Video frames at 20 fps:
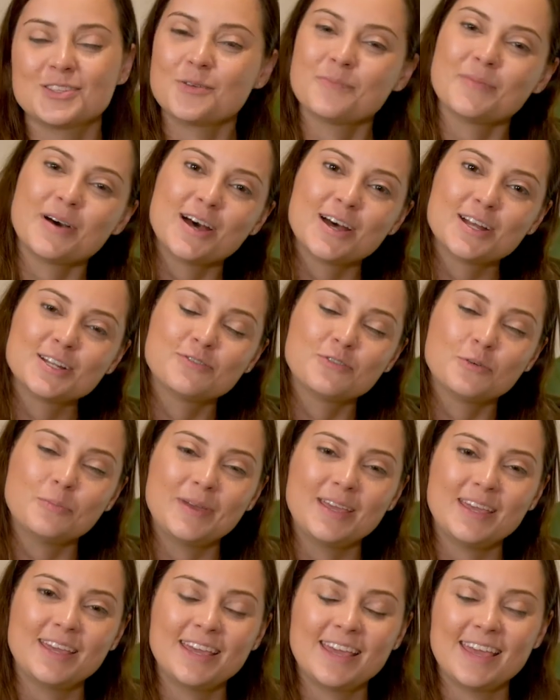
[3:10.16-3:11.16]
so much for
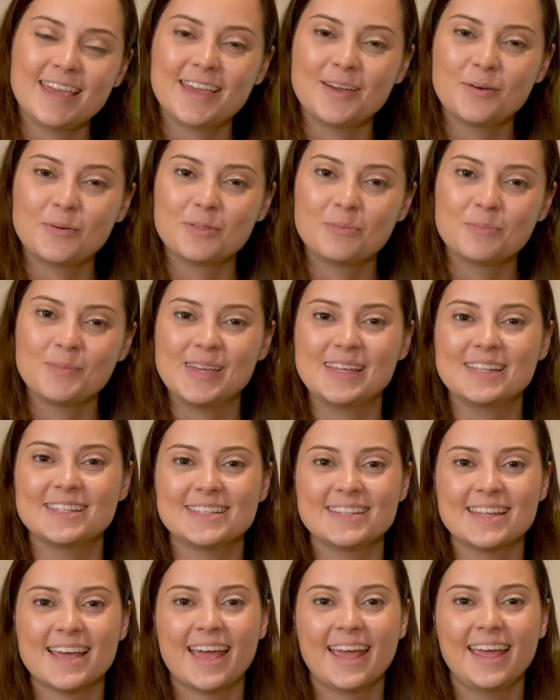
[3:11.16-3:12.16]
being here with me
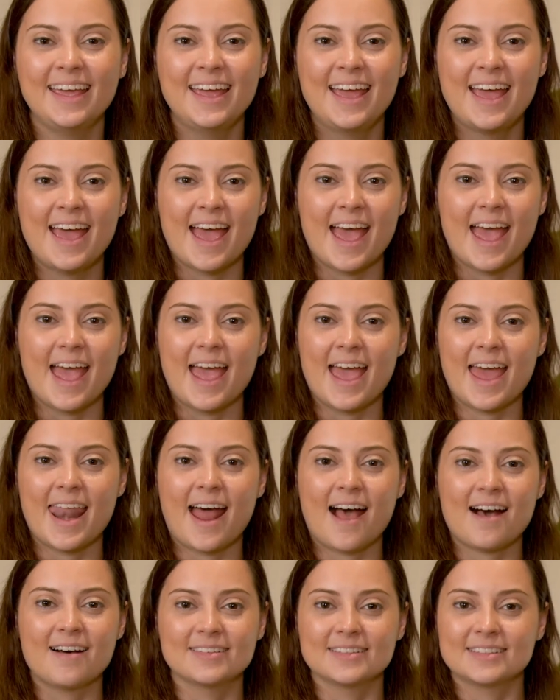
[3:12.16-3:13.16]
today and
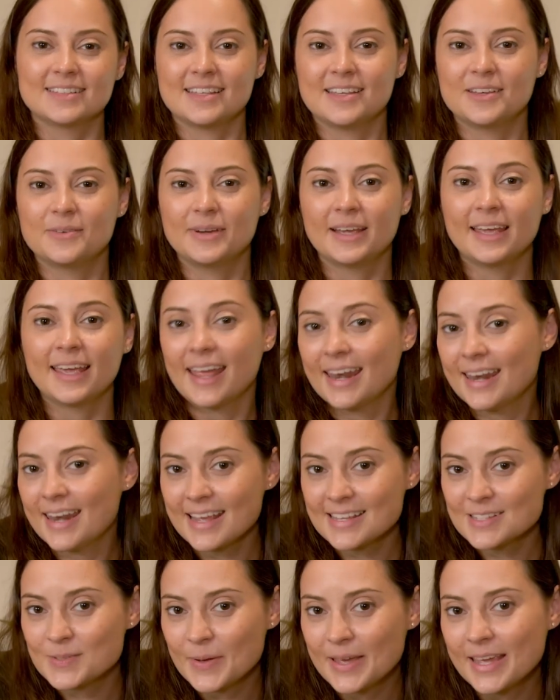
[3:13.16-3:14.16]
I'll see you again
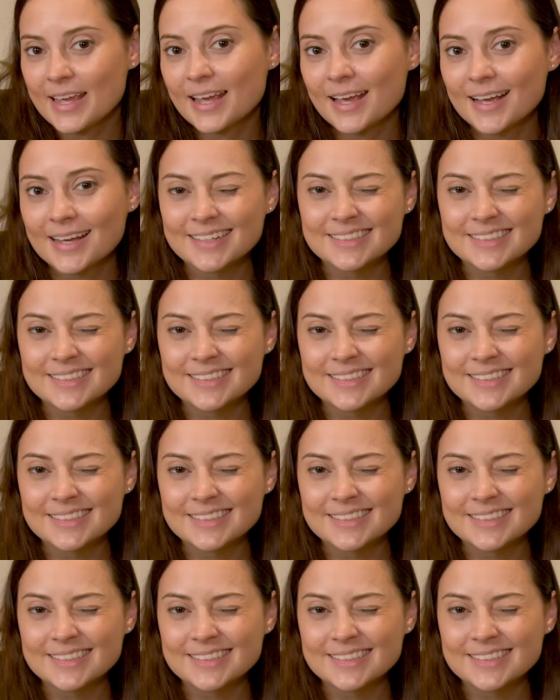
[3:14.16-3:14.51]
next week.